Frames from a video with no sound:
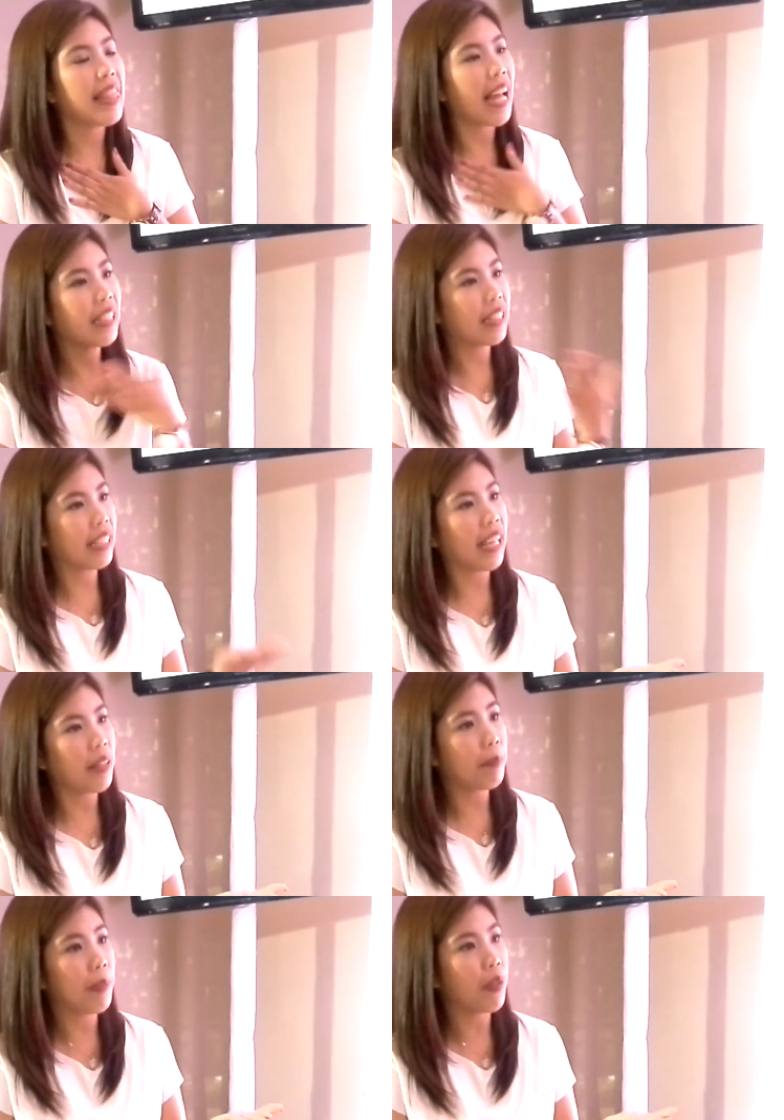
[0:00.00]
That
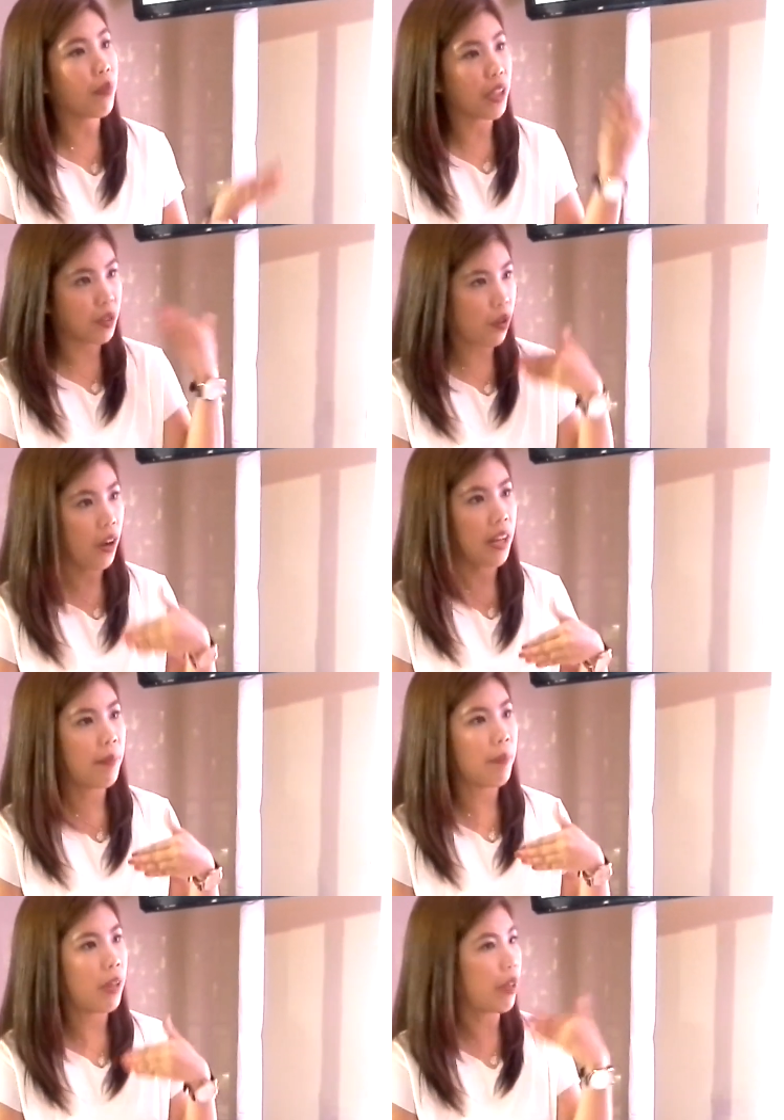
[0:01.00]
can be worked on
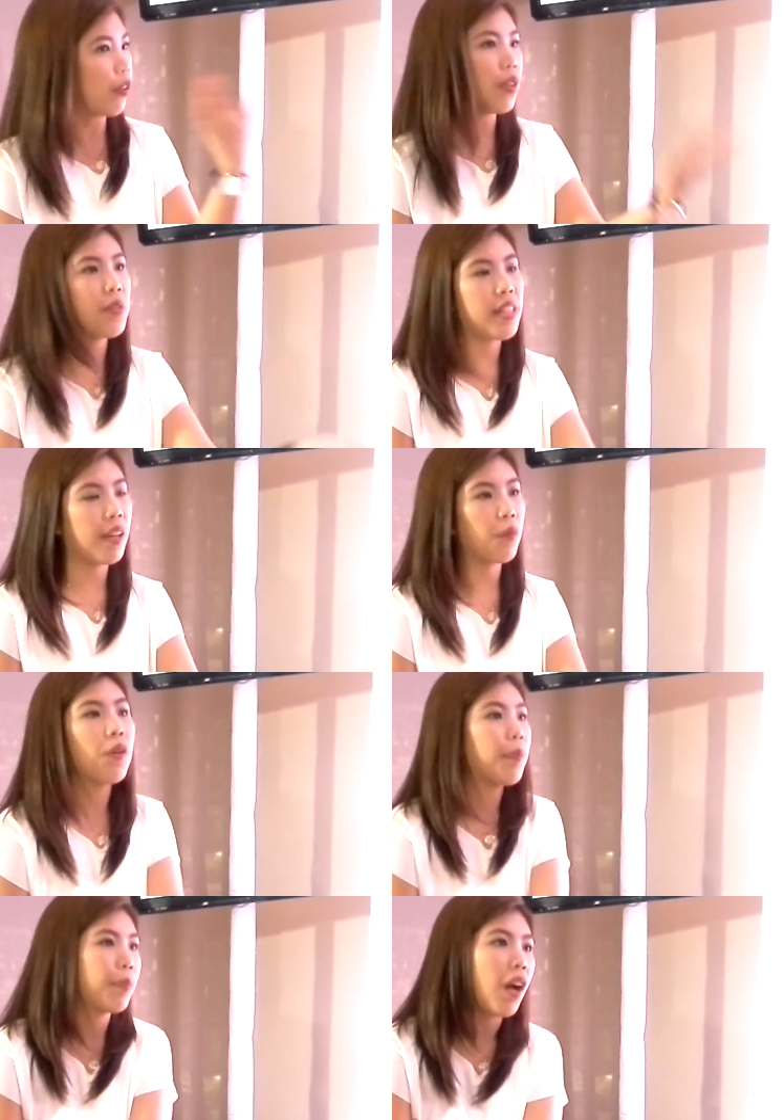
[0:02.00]
by using
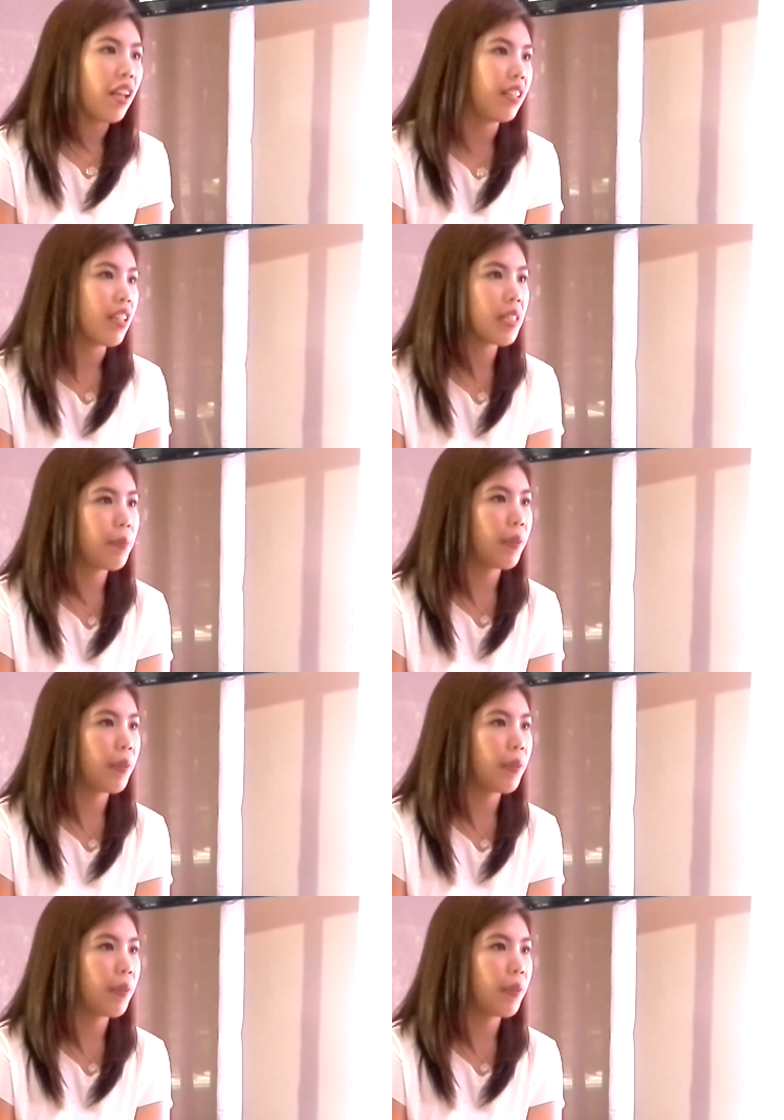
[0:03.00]
what products?